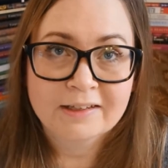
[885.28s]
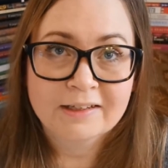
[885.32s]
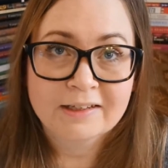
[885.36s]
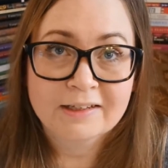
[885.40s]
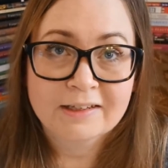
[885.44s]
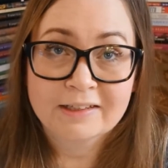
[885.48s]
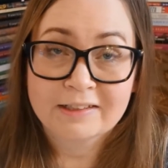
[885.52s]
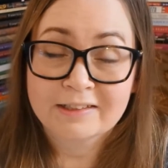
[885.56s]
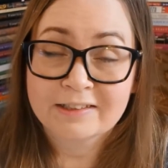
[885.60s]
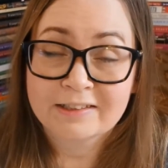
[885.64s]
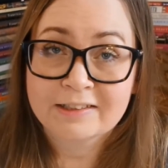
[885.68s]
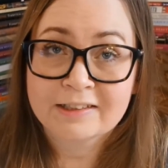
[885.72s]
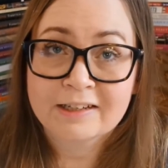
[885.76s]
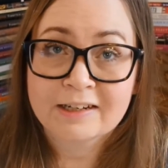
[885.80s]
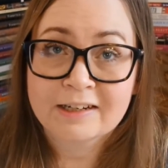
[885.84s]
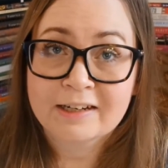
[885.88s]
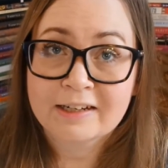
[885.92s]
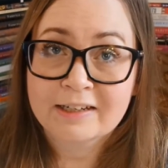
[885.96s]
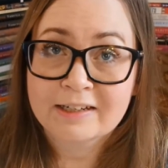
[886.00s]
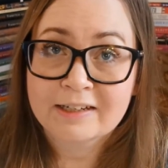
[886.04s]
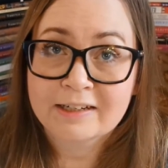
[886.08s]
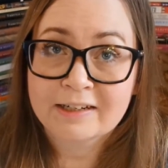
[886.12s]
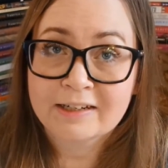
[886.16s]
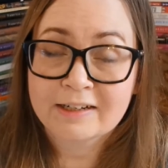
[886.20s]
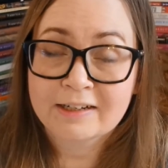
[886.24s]
is
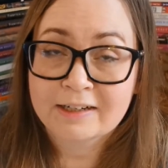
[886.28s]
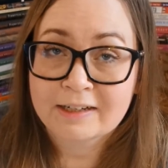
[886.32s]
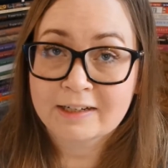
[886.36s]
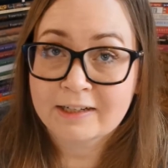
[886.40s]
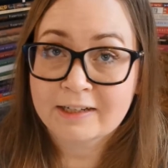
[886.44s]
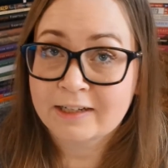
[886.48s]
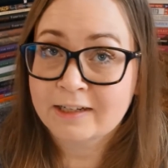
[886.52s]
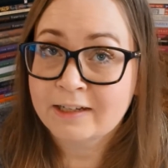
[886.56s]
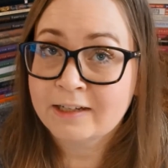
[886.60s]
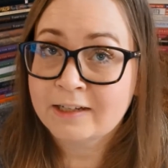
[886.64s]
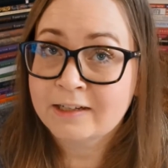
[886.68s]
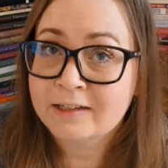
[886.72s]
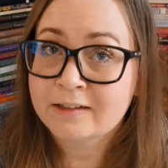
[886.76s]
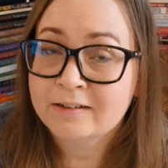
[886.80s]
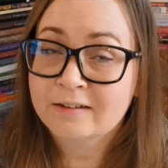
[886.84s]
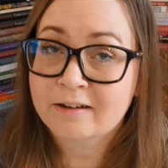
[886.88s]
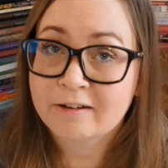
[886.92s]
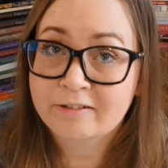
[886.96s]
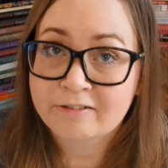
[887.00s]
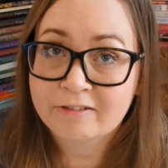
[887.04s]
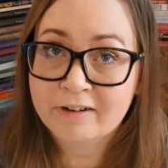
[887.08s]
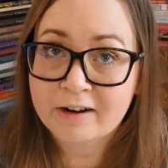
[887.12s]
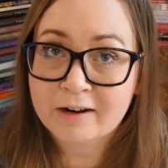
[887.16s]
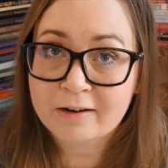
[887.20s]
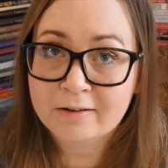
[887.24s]
clearly
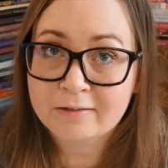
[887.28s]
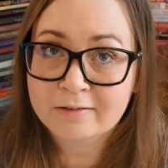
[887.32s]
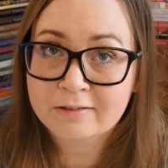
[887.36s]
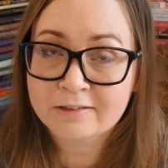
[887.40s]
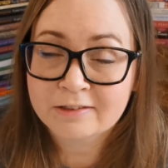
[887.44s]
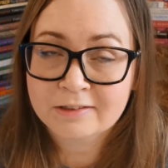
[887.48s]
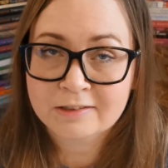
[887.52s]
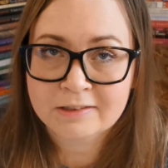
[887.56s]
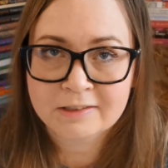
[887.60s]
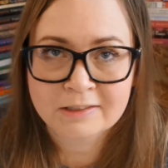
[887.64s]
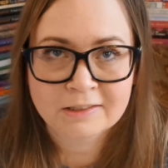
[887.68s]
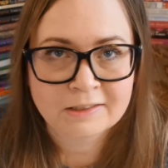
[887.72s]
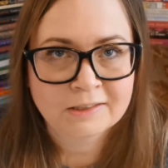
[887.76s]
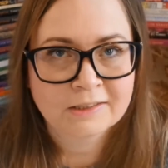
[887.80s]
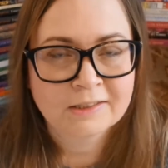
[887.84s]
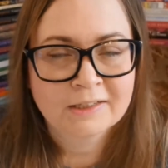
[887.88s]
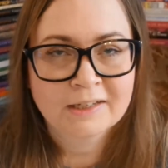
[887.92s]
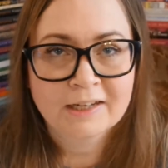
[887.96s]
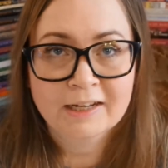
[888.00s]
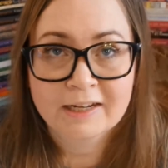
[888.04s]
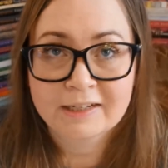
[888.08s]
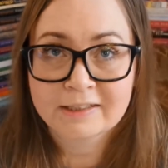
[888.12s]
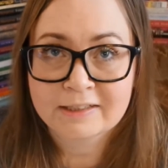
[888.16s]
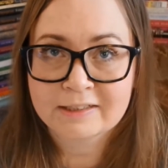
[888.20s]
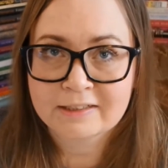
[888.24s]
aroused,
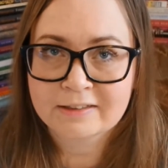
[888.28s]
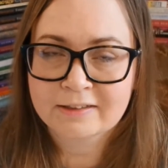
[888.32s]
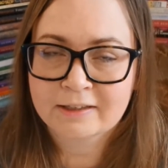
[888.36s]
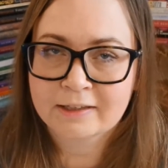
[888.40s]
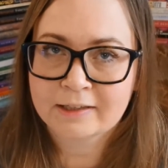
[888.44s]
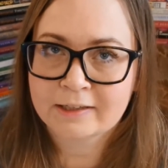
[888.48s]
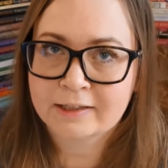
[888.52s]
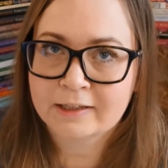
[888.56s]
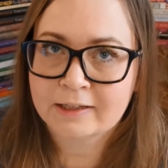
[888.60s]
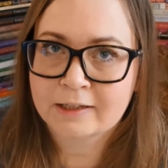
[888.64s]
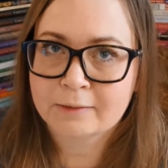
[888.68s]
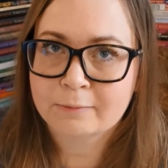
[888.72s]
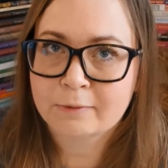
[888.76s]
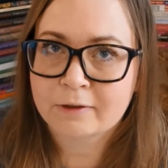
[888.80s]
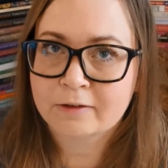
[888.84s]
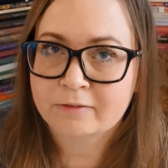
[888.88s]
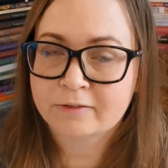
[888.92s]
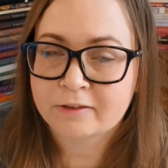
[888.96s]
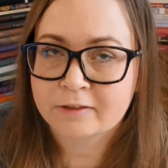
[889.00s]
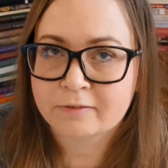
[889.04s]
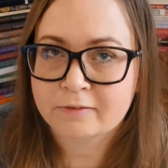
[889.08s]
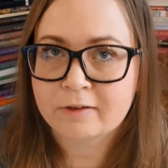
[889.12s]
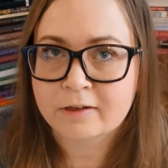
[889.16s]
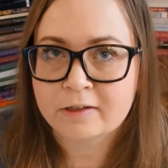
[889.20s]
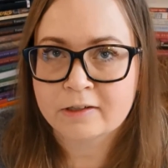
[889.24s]
and he's thinking about
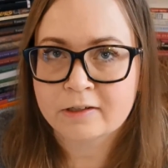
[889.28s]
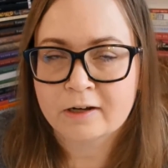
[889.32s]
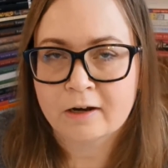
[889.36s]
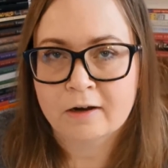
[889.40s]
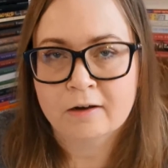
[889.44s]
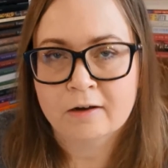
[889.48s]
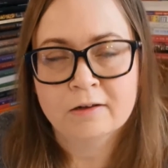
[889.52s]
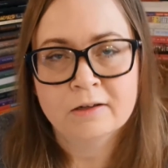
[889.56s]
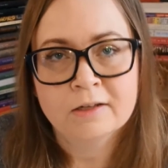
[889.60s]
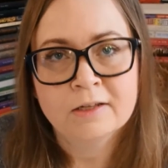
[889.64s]
Edvarda.